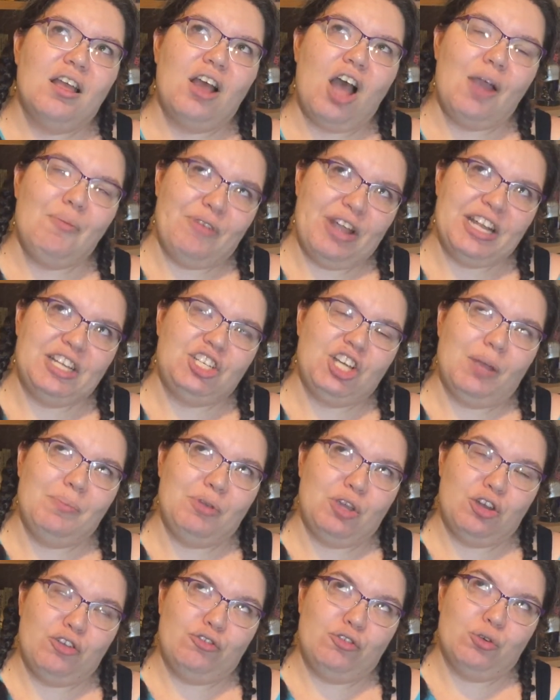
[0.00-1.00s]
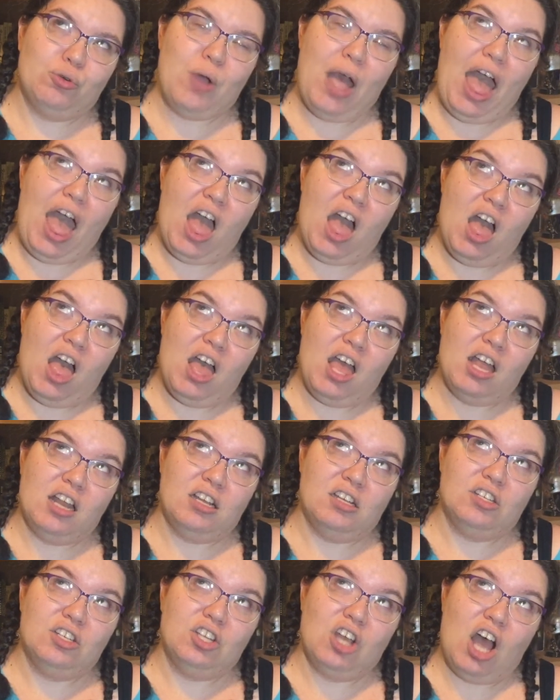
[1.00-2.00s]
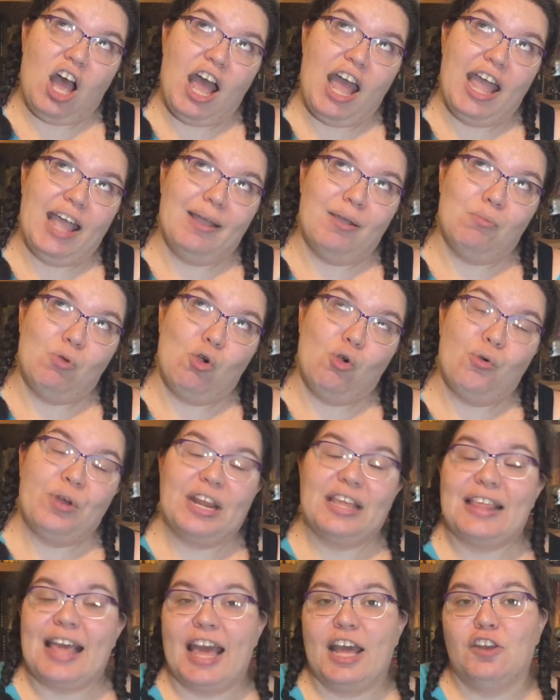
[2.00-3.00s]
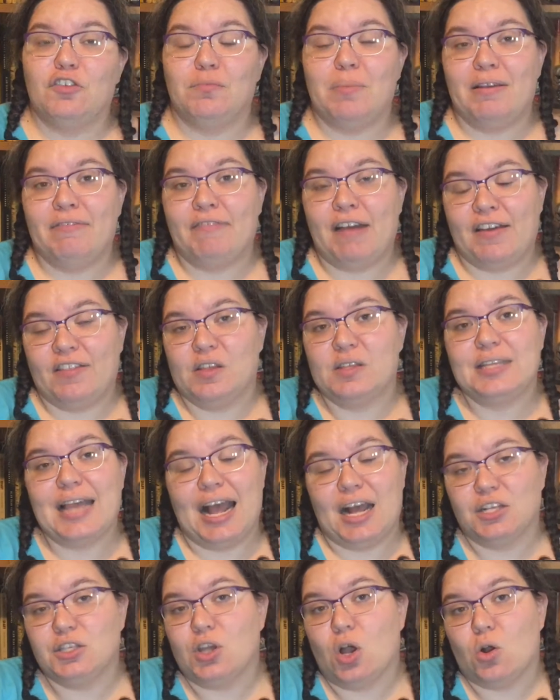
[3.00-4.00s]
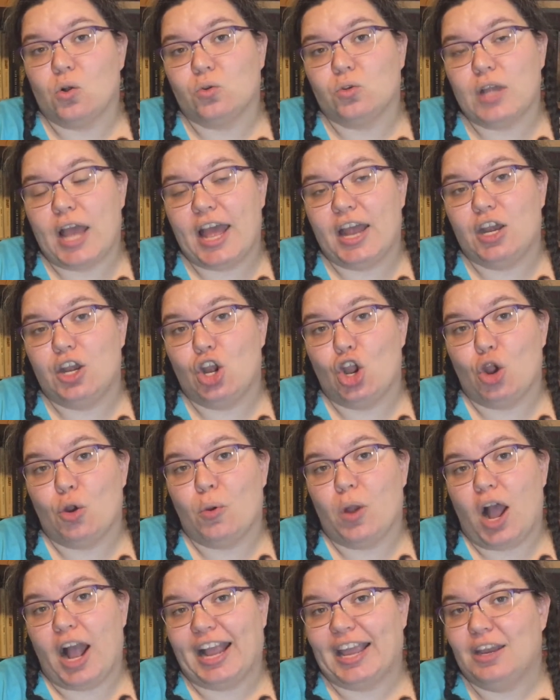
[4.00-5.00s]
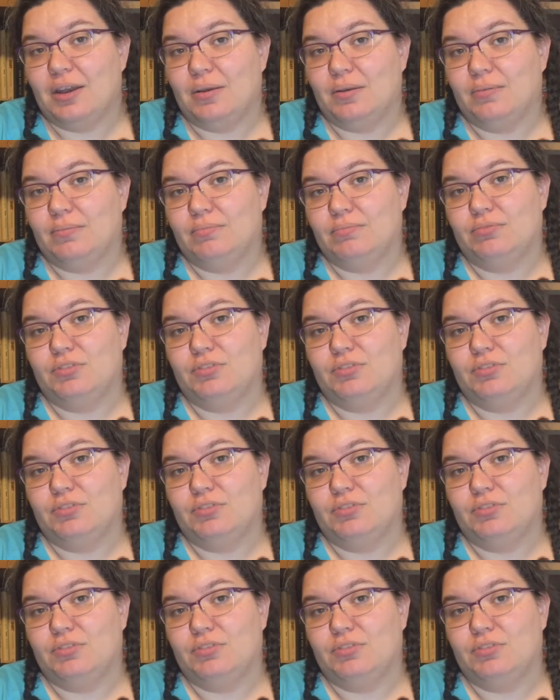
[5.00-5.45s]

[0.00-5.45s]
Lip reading: I'm rich, I'm beautiful, and I'm already the head of my father's household, and no, I can,